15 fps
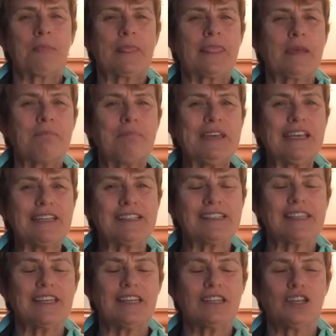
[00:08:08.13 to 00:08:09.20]
the biggest
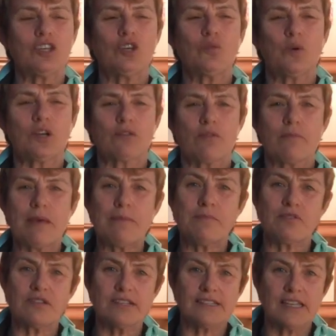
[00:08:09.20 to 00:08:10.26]
thing that you want to
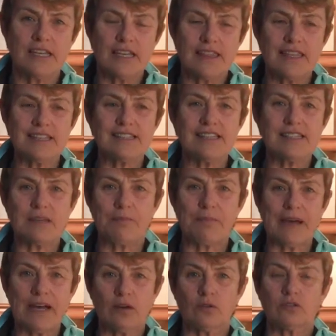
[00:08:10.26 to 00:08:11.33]
remember is this is
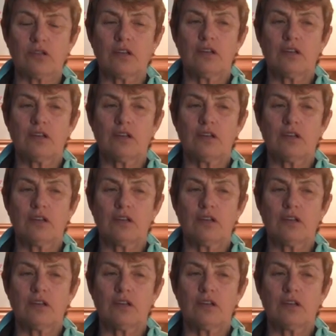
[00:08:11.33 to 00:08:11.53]
about